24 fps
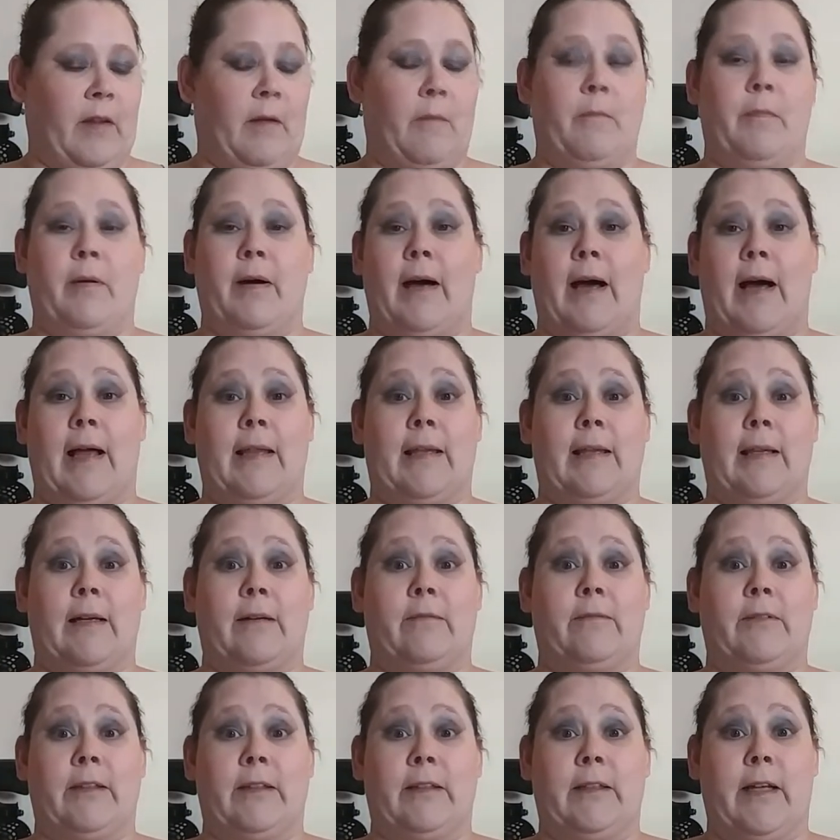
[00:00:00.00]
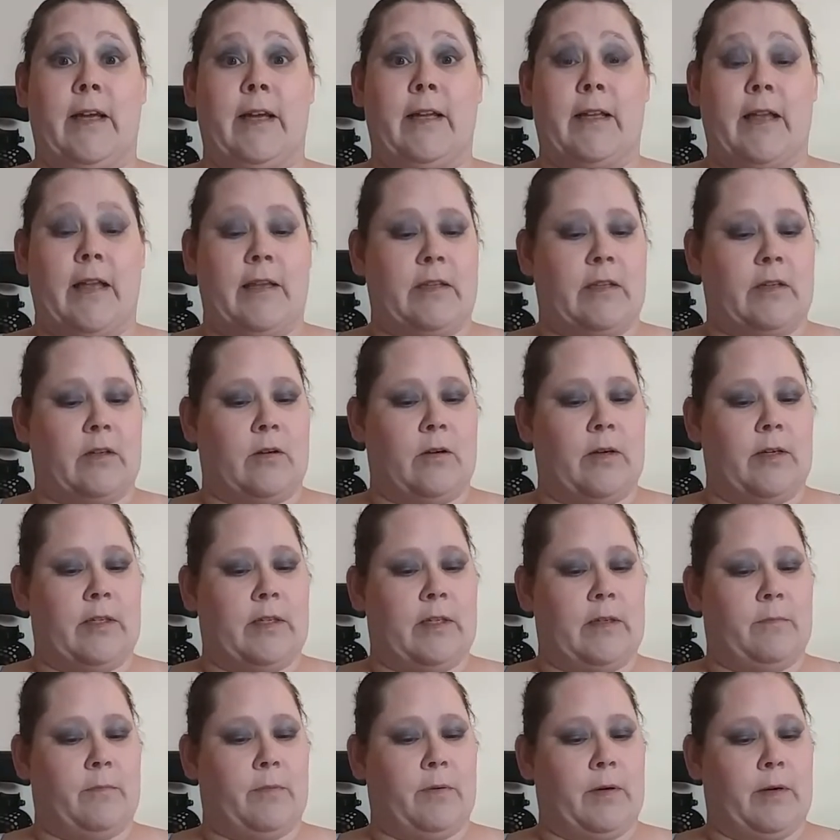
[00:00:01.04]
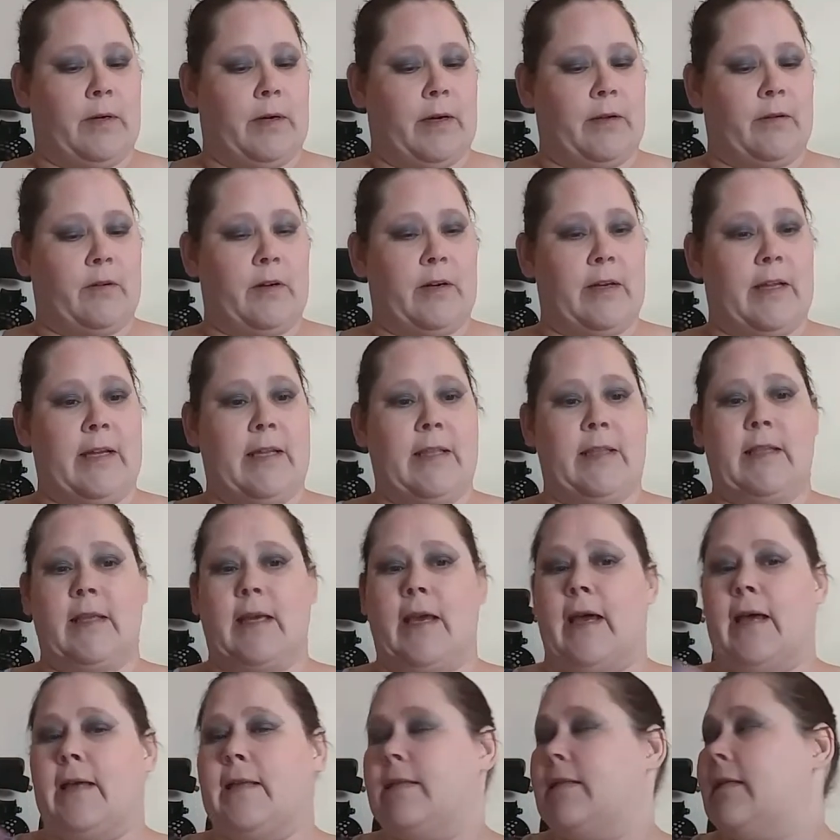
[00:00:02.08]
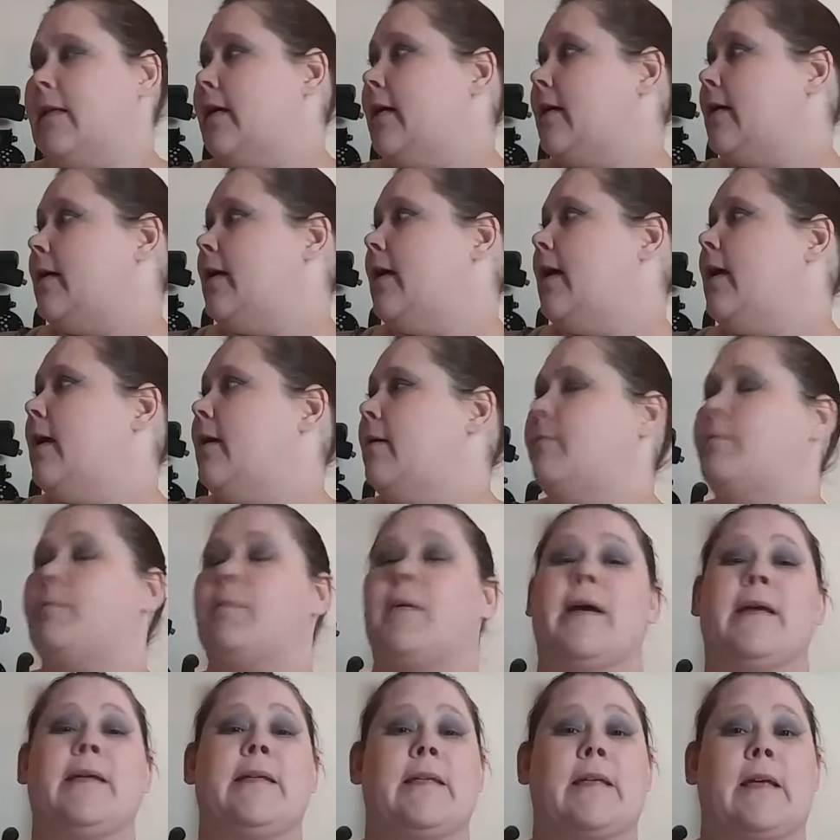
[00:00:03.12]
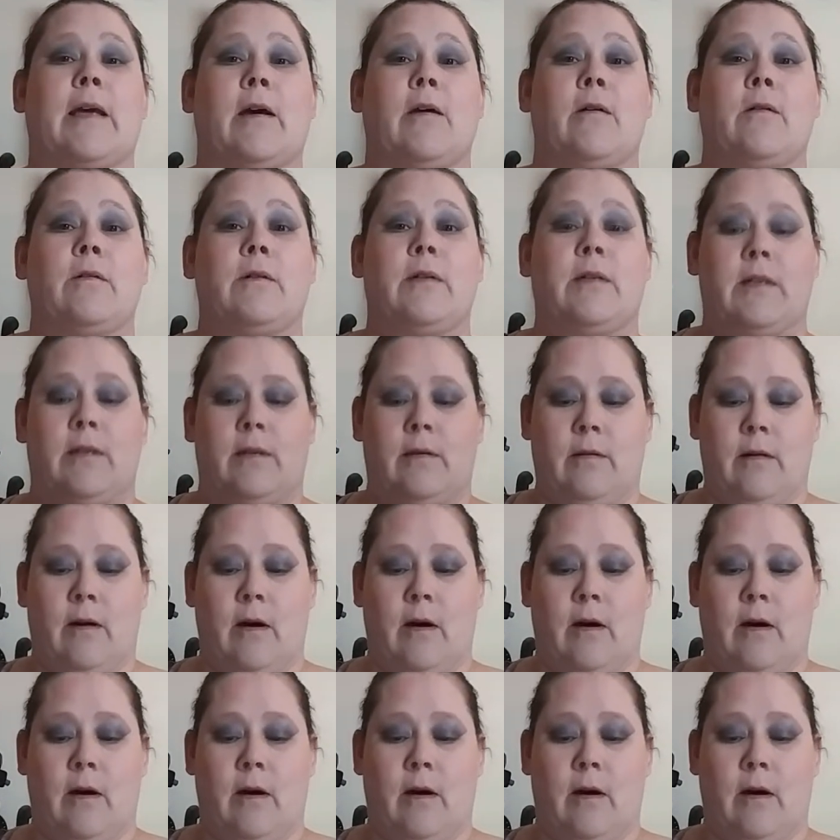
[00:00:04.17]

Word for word: but I love it. it. It's good to put underneath as like a base coat,